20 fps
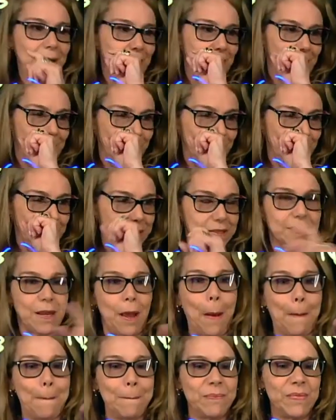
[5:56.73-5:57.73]
It was
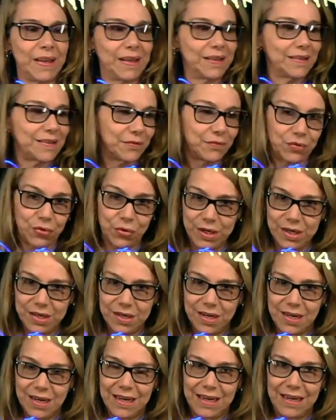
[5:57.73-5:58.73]
-3
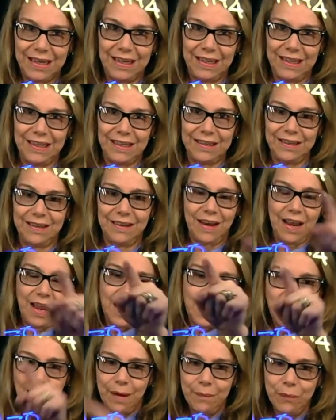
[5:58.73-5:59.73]
in
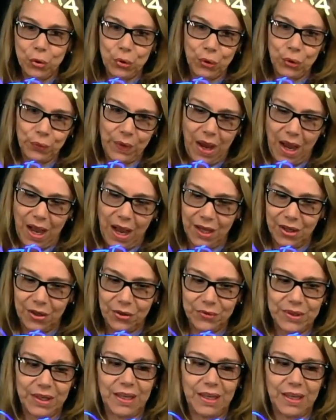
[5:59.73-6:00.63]
ammonium ion,